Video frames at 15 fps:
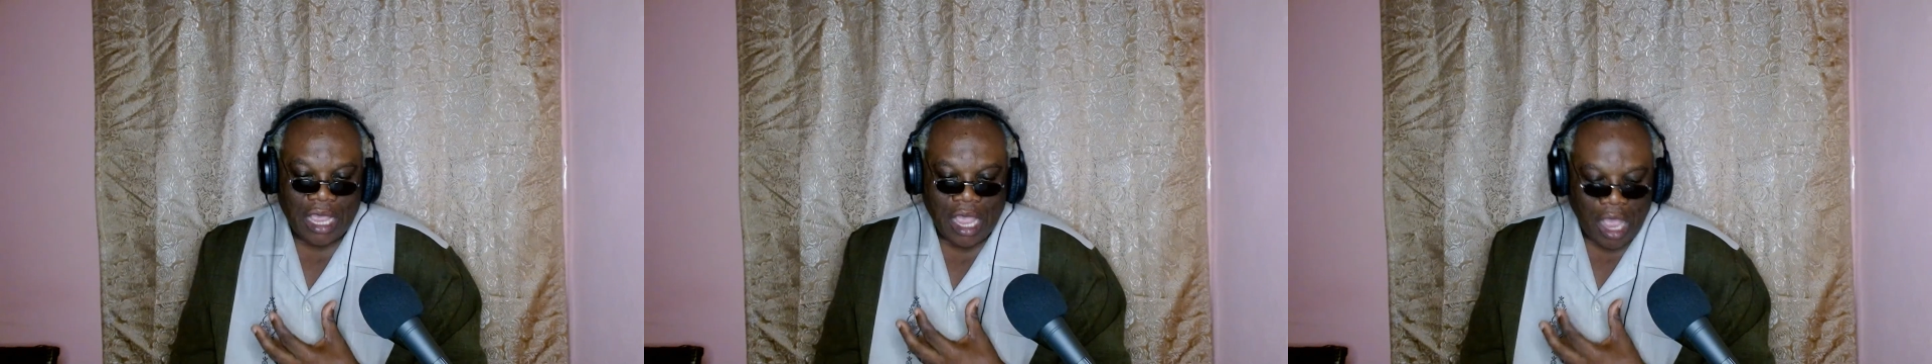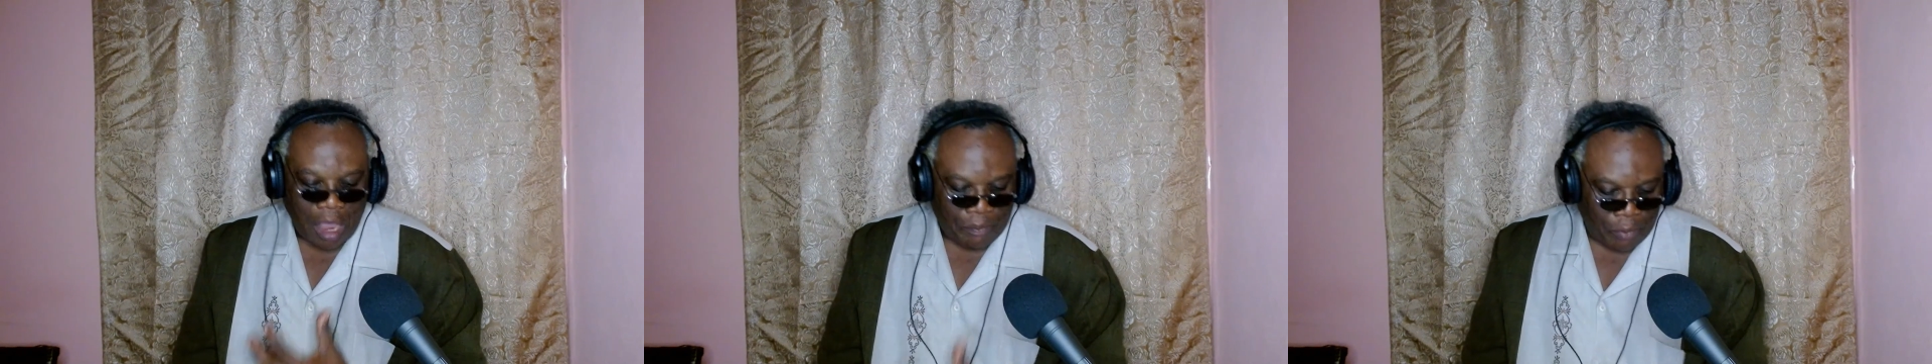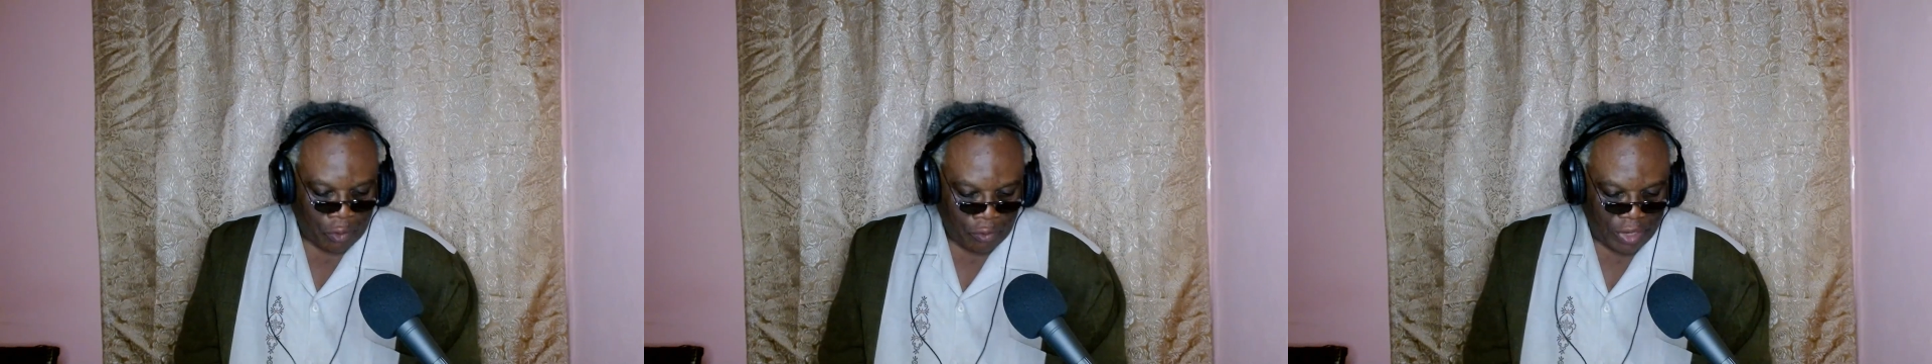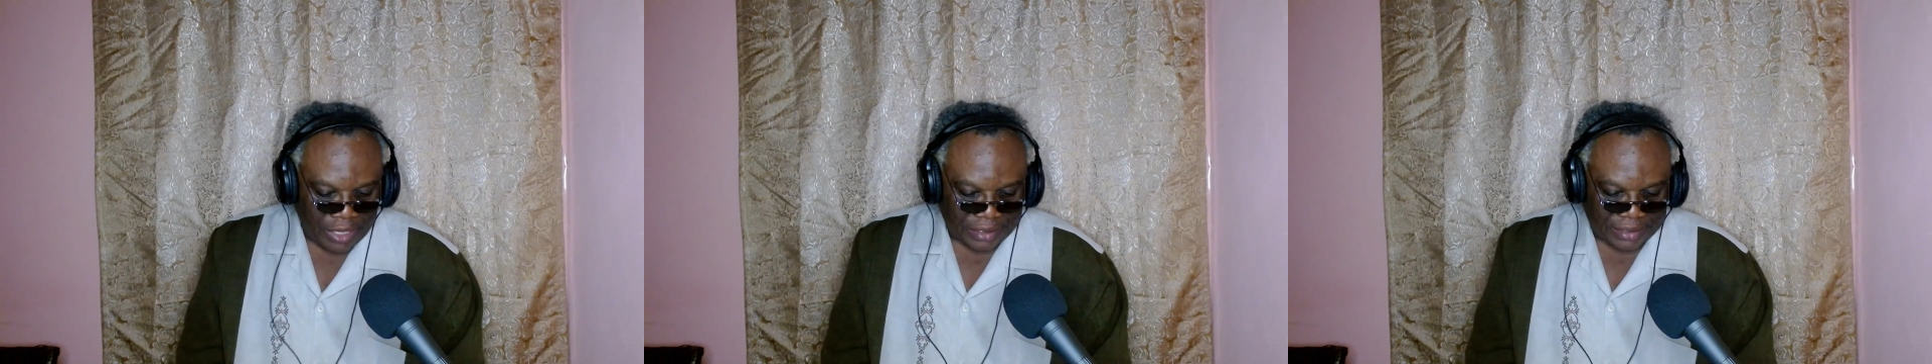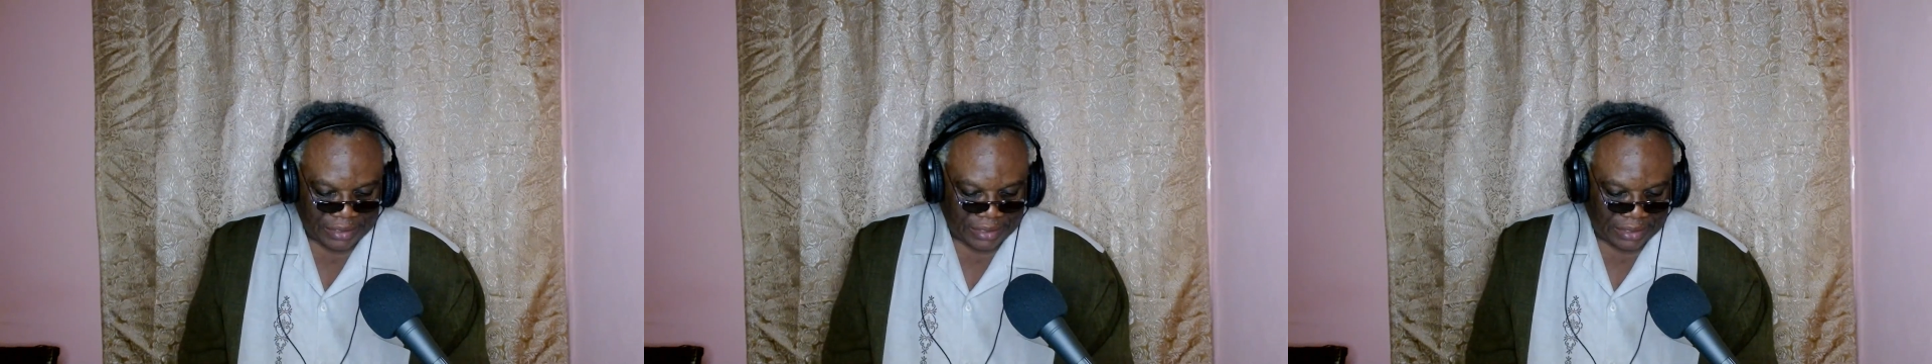
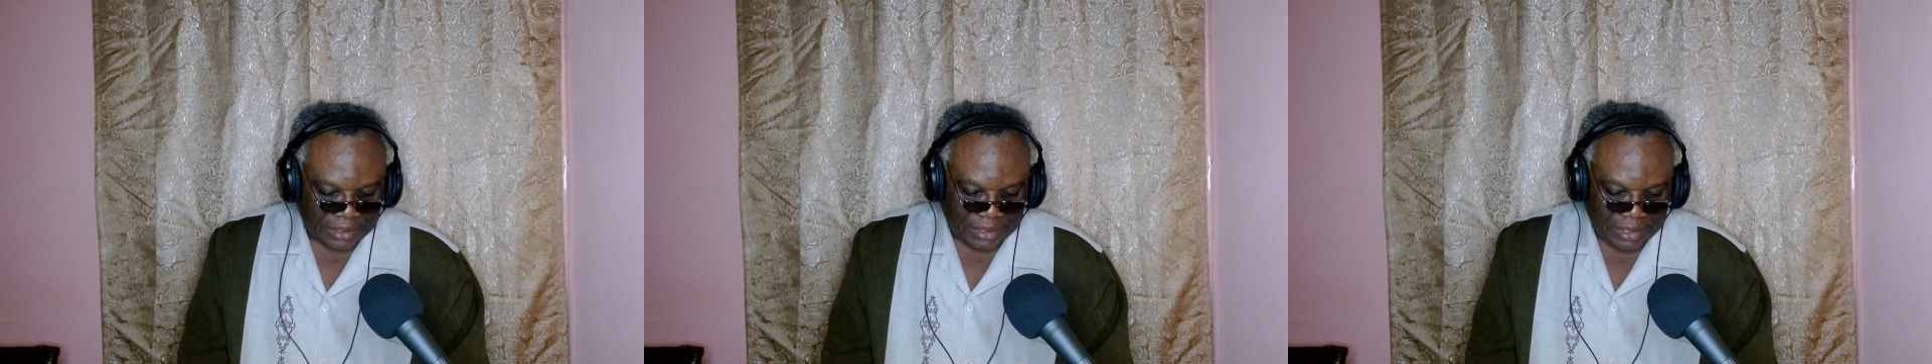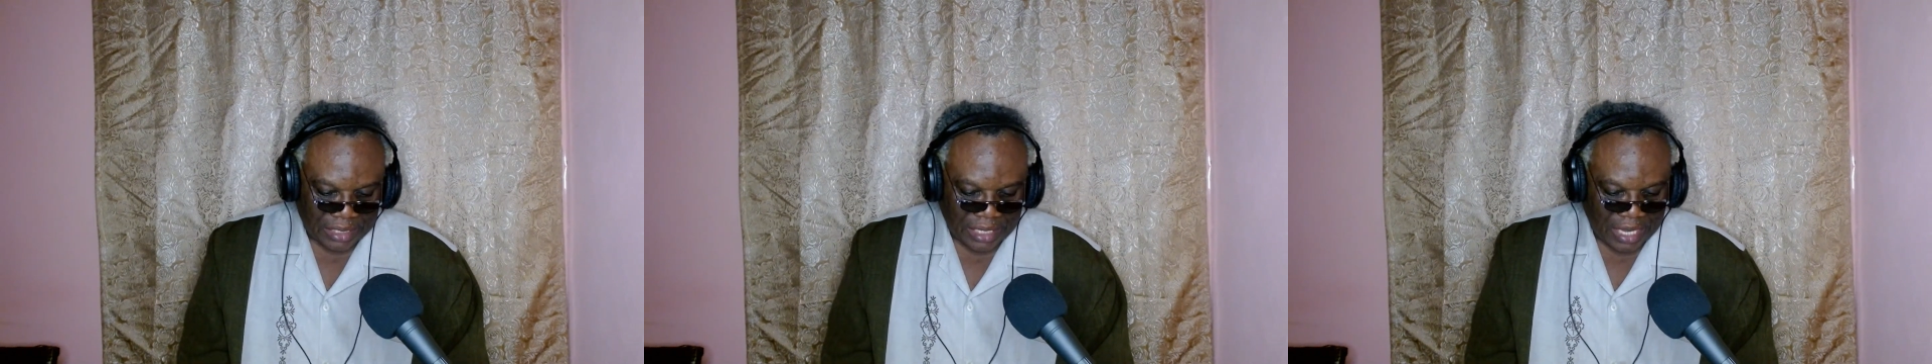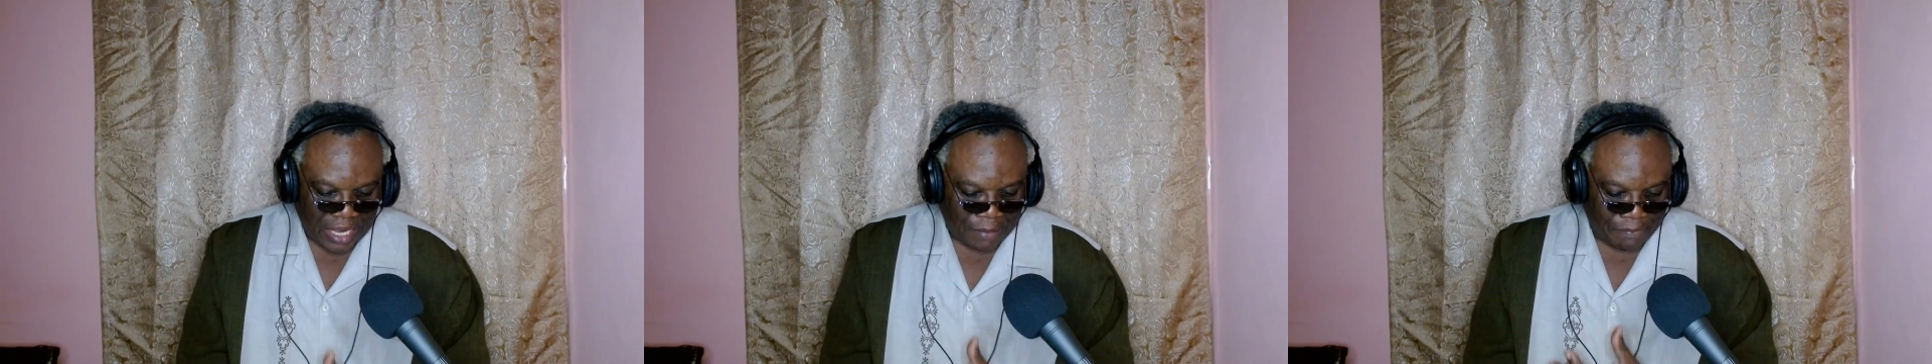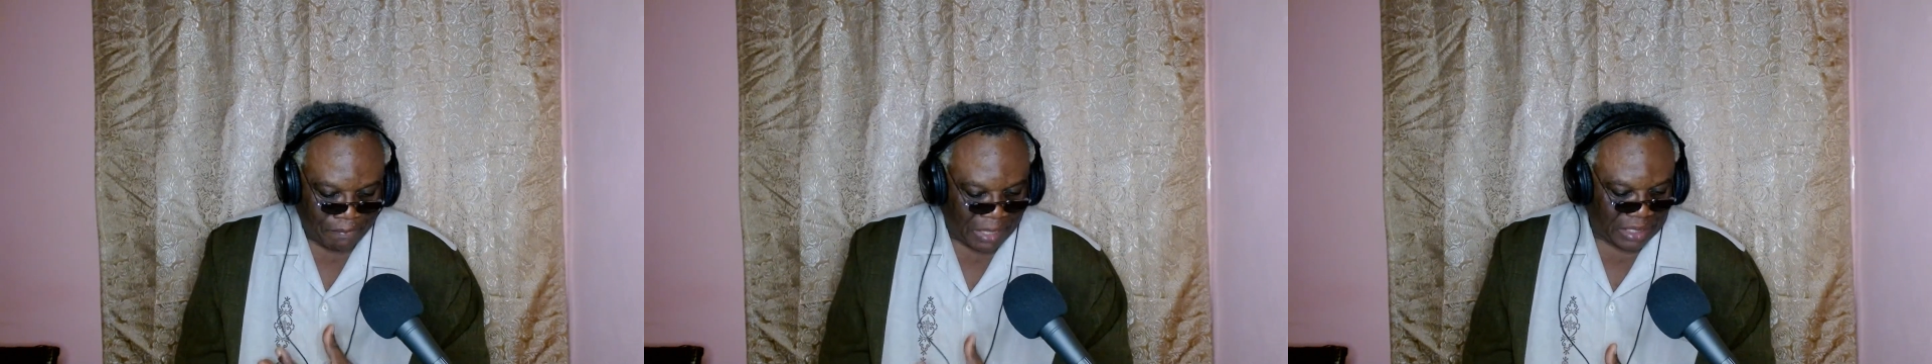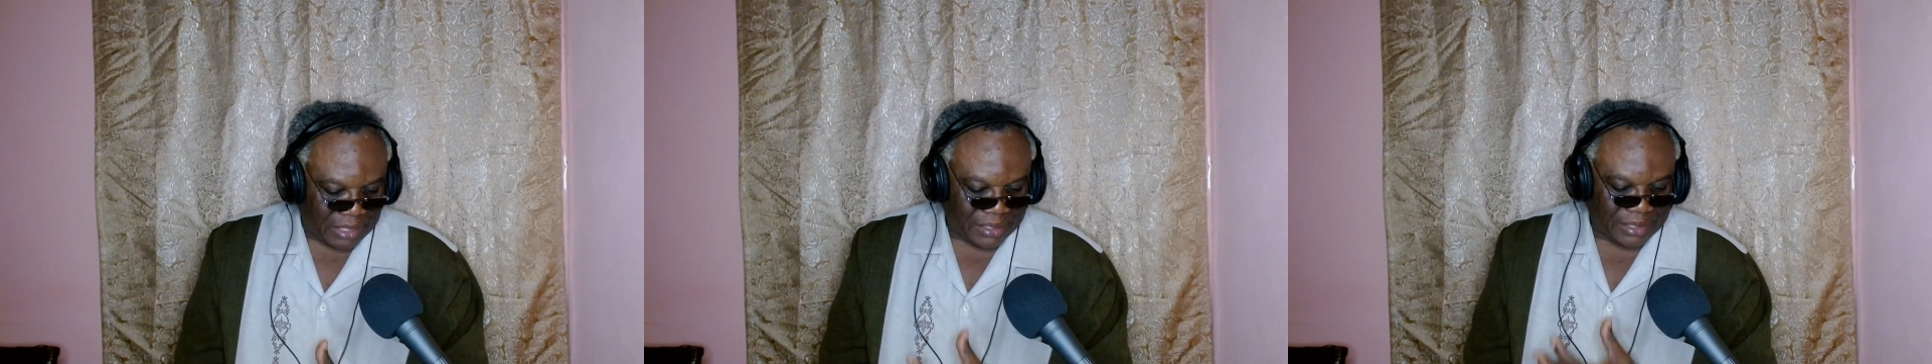operates and
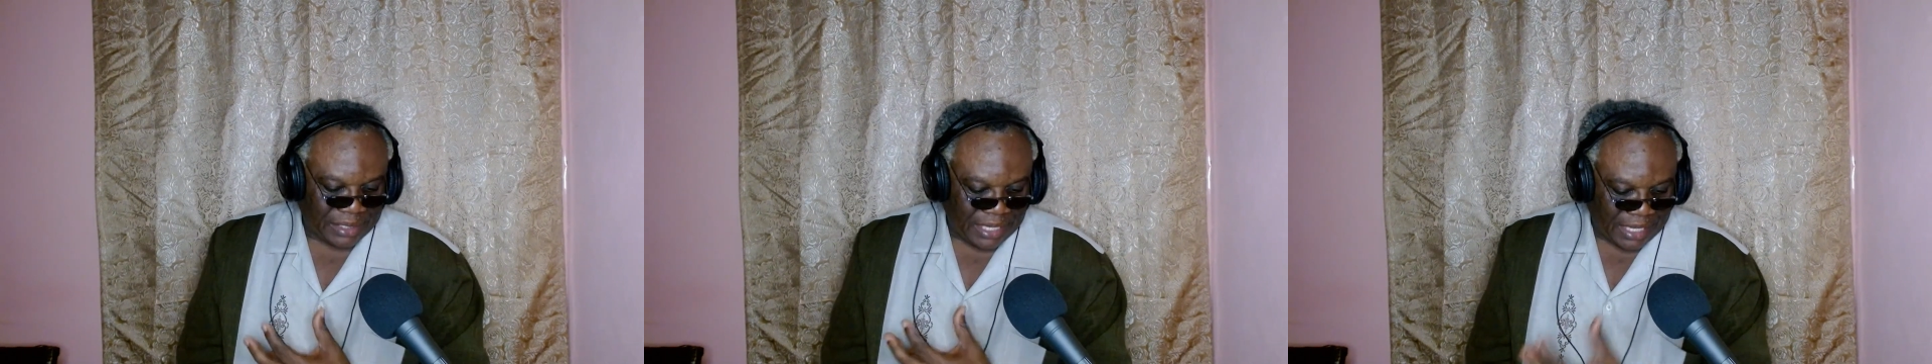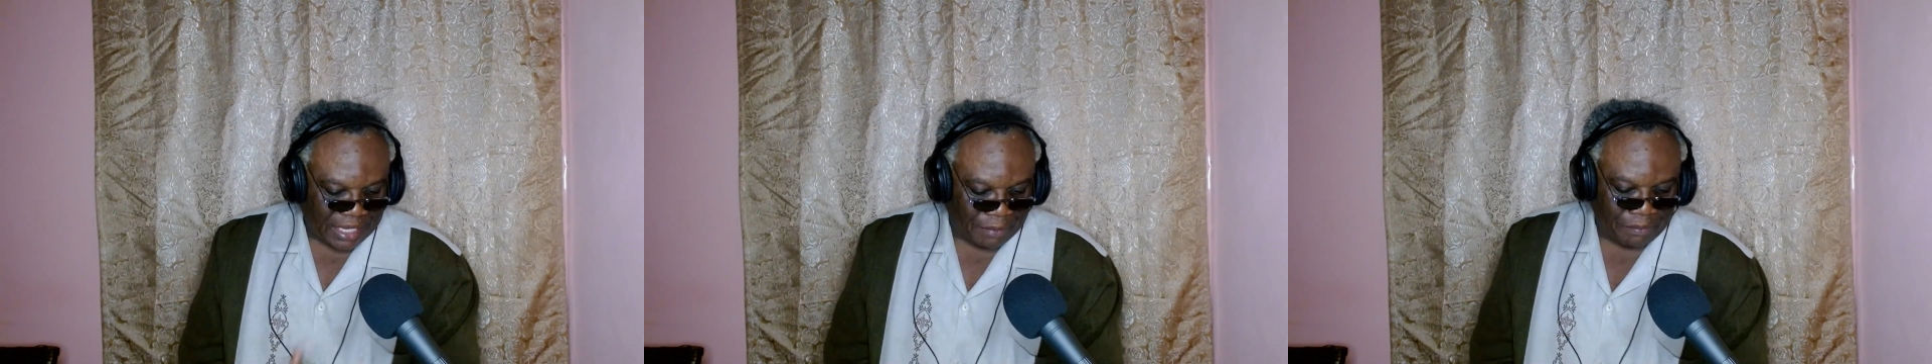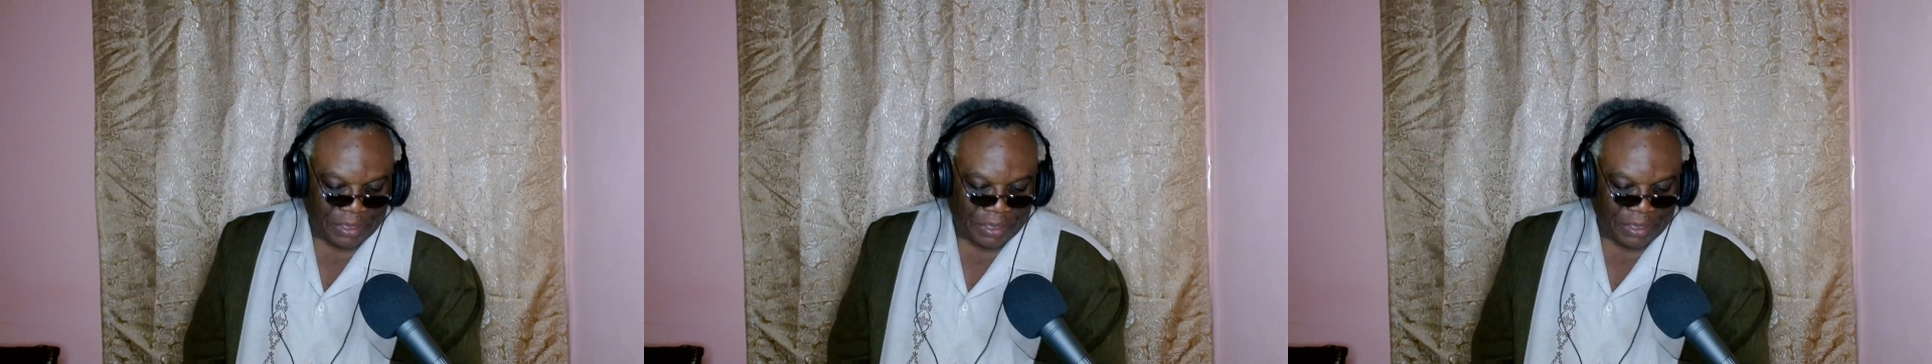matters taking